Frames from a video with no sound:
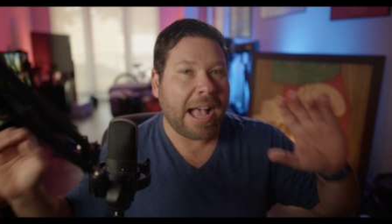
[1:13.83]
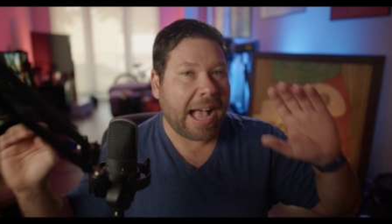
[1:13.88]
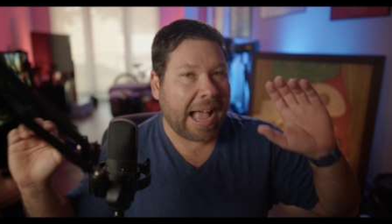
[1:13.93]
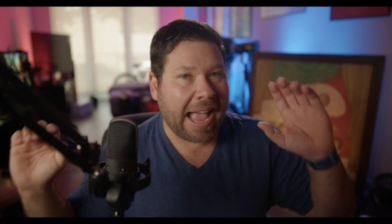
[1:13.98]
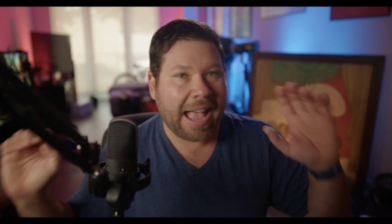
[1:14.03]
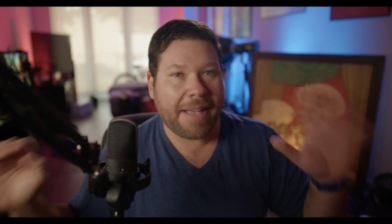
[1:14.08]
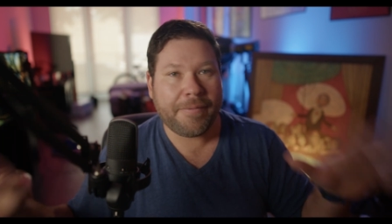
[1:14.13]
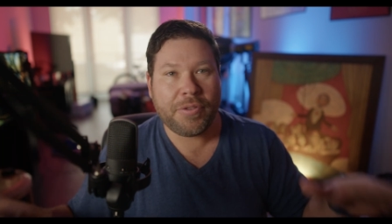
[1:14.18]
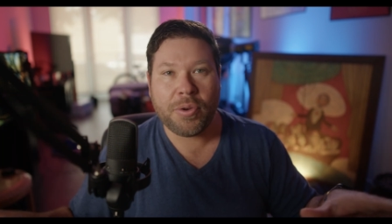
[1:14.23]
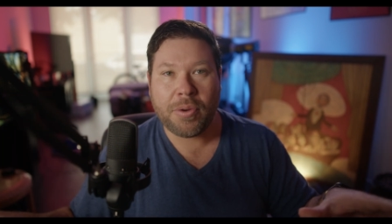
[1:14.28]
I
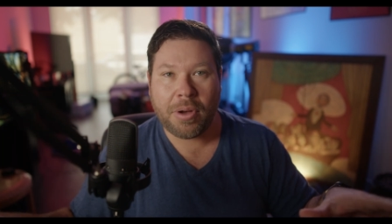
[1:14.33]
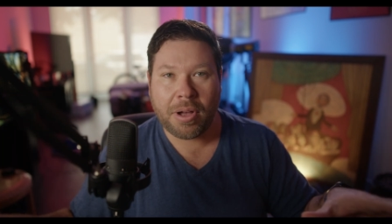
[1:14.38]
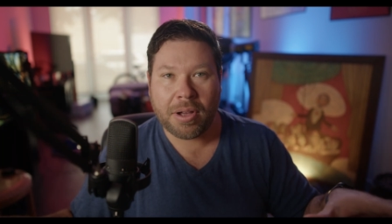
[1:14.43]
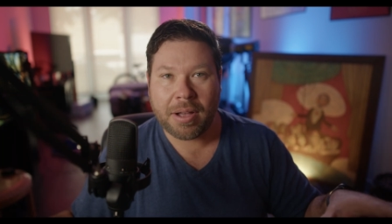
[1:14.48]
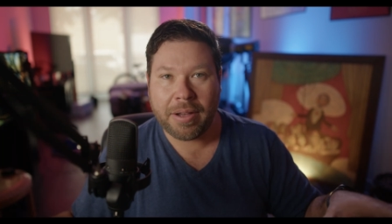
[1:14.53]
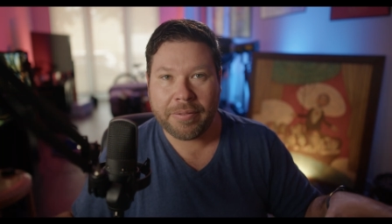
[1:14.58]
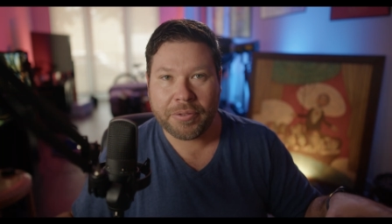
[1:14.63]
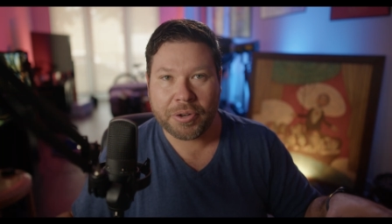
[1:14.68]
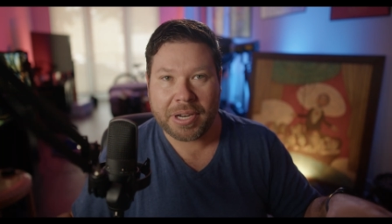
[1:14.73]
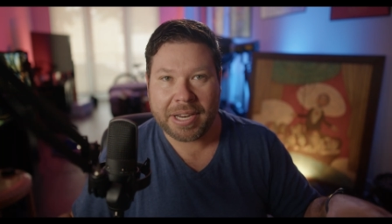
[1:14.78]
have you all
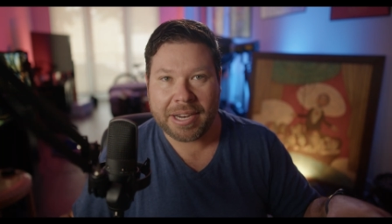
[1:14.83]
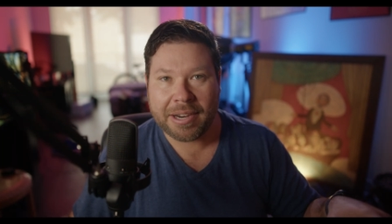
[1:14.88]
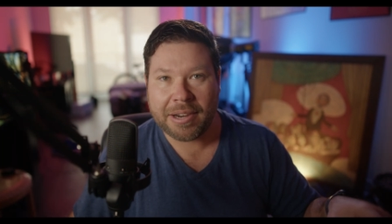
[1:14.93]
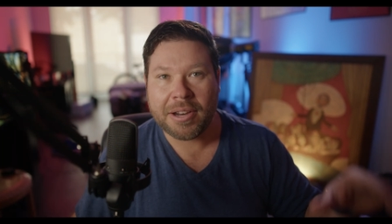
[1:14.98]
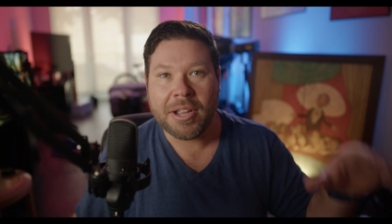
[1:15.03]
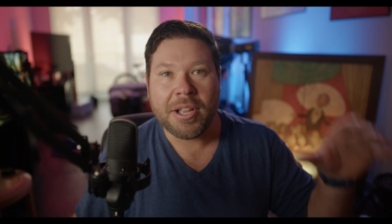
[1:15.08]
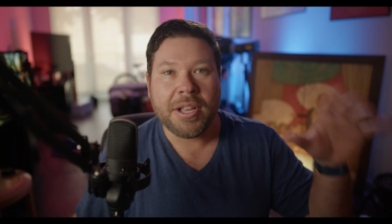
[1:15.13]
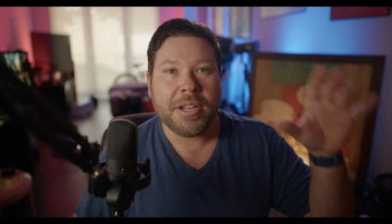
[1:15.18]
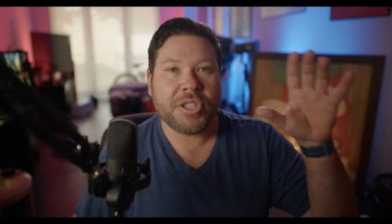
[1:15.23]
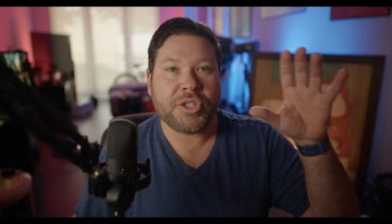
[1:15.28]
covered here.
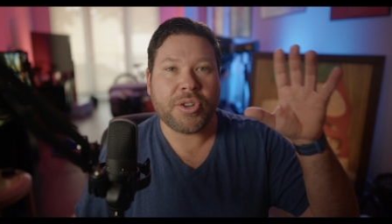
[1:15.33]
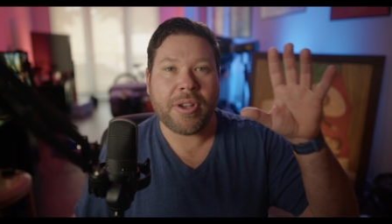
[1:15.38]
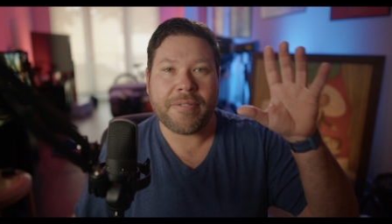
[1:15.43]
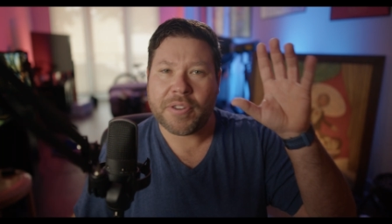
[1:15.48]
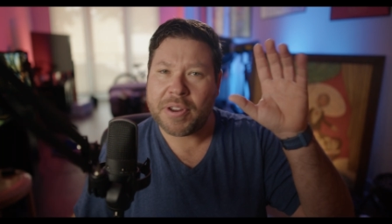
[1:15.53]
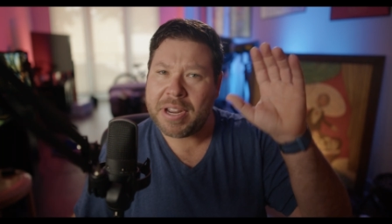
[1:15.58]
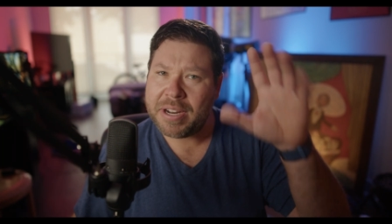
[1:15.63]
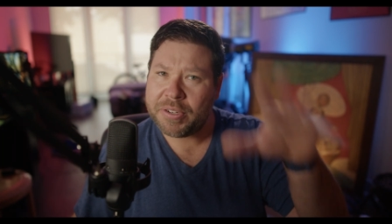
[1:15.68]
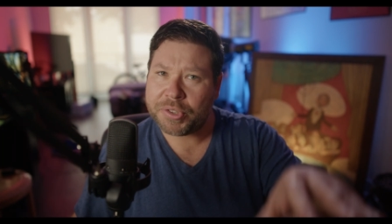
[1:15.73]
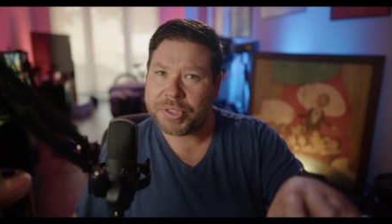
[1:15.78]
So if
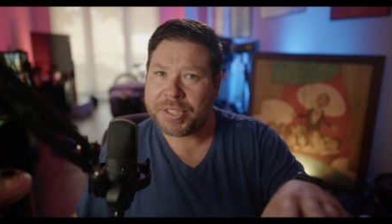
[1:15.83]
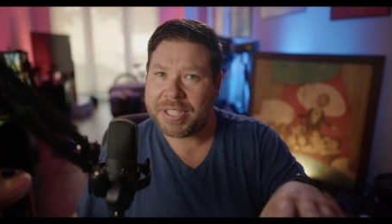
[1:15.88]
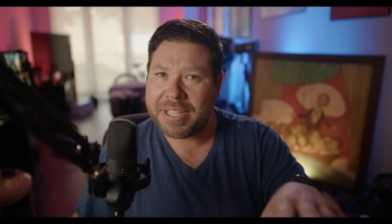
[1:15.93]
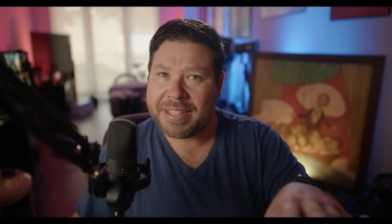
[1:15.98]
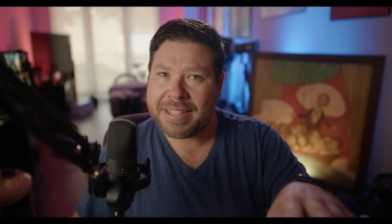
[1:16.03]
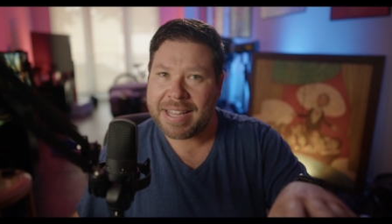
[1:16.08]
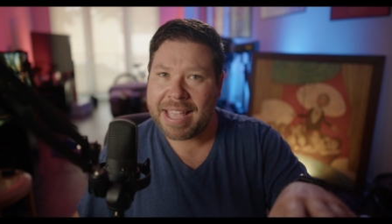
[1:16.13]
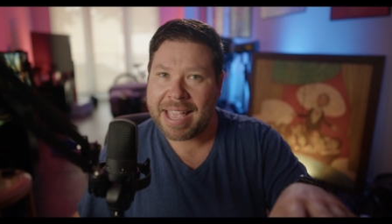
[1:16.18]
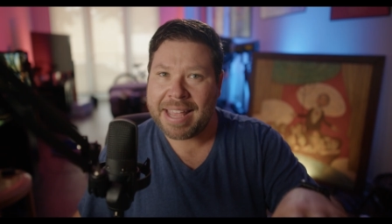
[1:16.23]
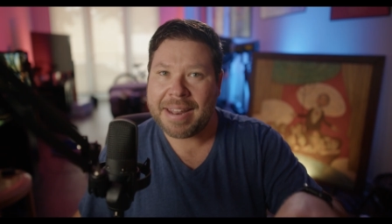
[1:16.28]
you're interested
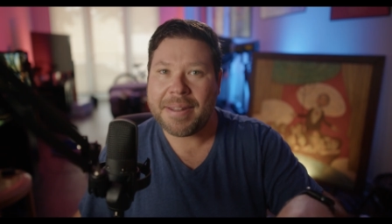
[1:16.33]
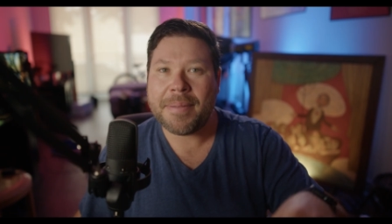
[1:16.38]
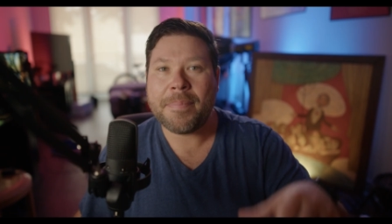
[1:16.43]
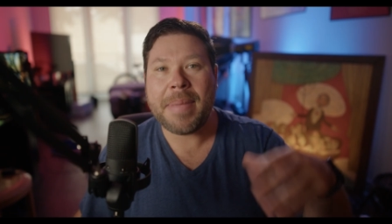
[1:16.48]
in that,